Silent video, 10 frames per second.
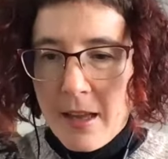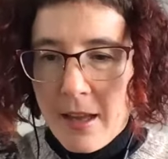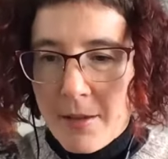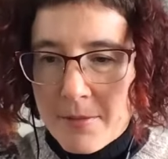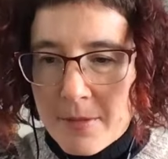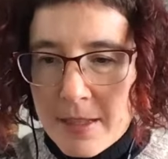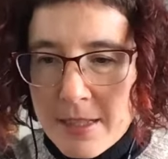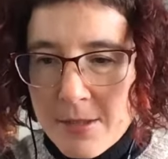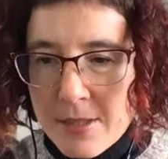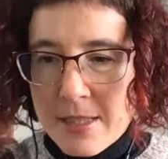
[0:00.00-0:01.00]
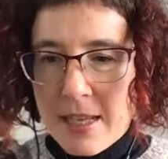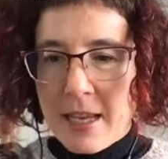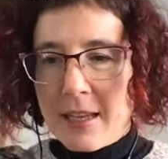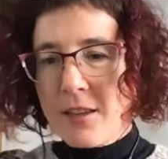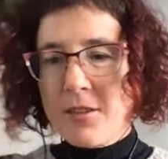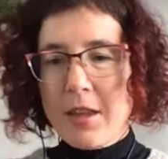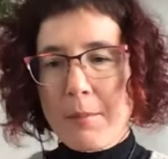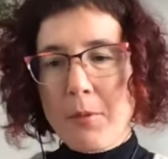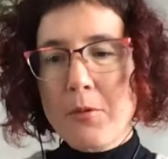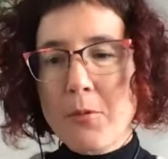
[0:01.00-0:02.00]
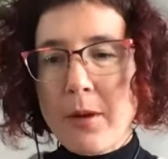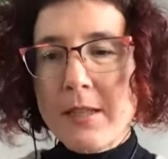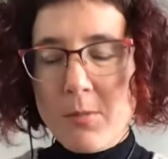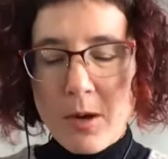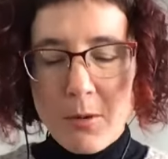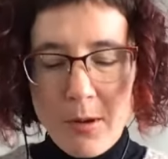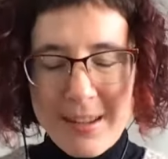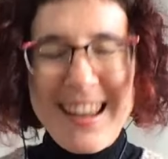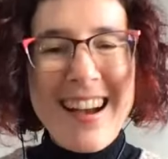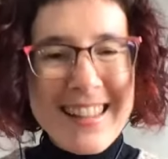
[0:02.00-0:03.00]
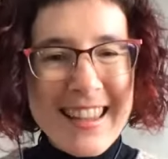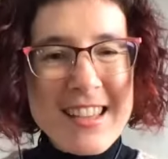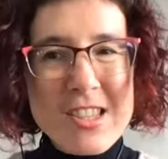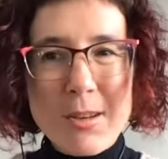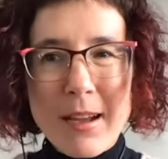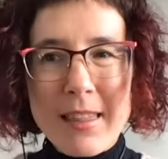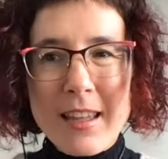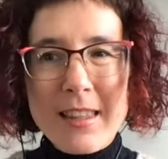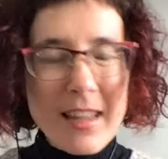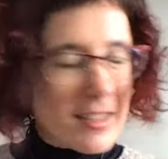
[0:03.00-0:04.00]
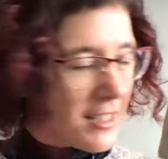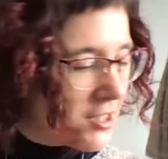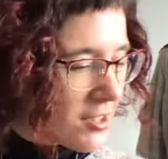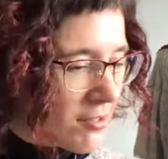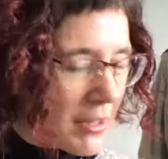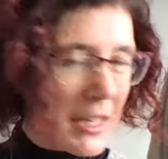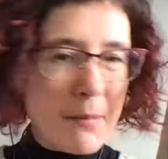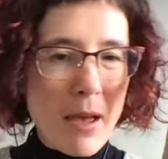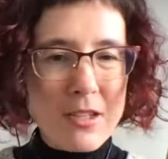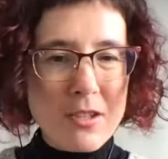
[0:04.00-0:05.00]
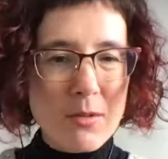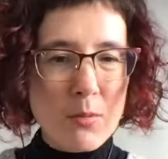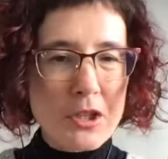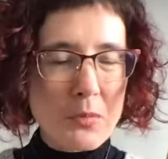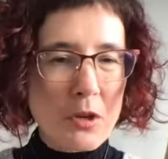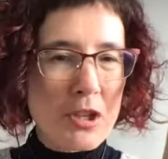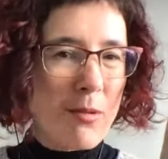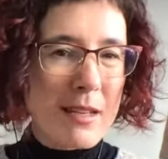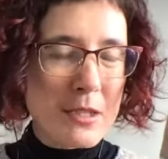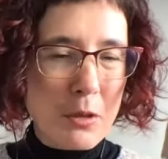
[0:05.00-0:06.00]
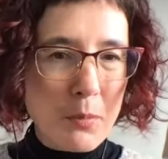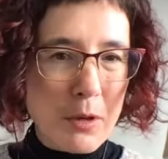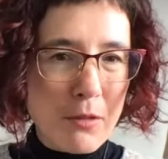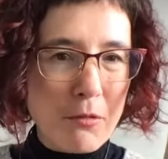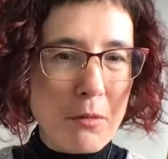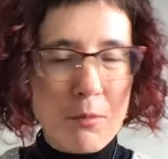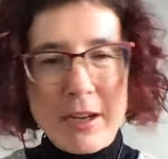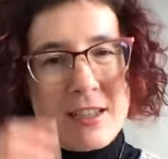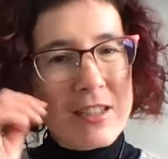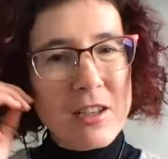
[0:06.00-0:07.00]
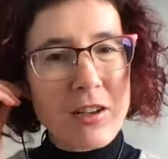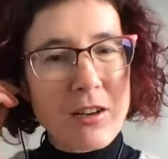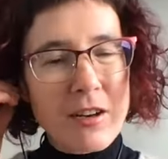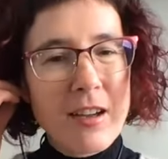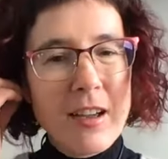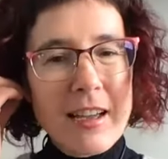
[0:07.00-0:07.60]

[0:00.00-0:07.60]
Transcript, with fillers: Uh, Liz is saying, you think both ways work well. Yeah, I think so. I think that it doesn't really matter which one you end up with for the brightest color.